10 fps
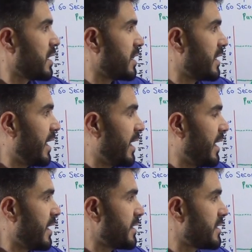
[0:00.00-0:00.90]

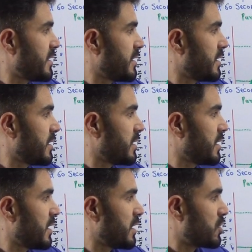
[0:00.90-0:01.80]
that
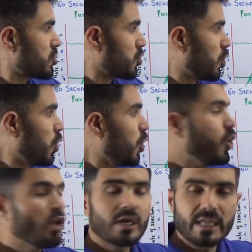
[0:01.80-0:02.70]

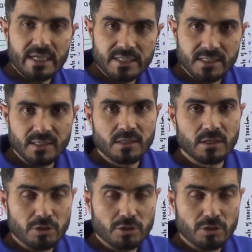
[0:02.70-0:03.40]
slow reaction,